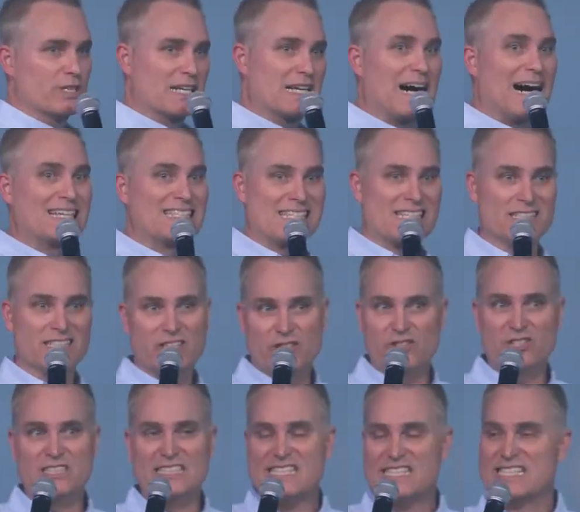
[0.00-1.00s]
when God
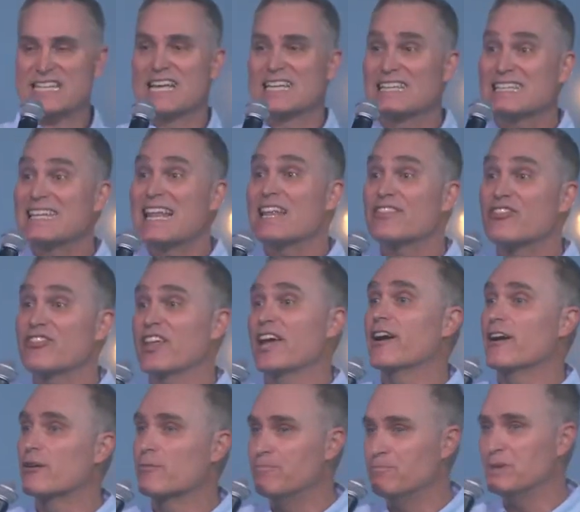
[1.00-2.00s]
literally said, "Let
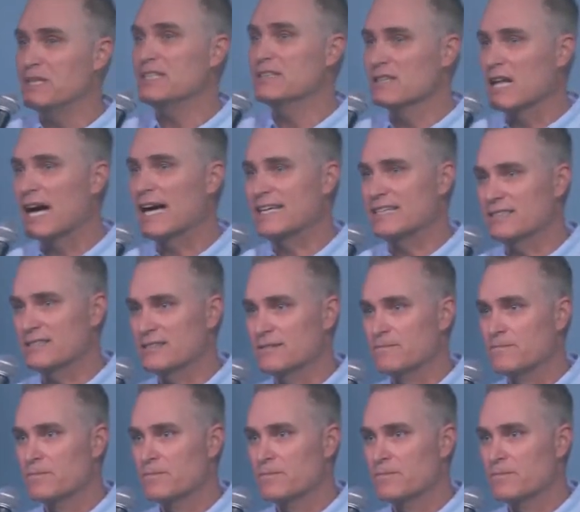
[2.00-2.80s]
there be light."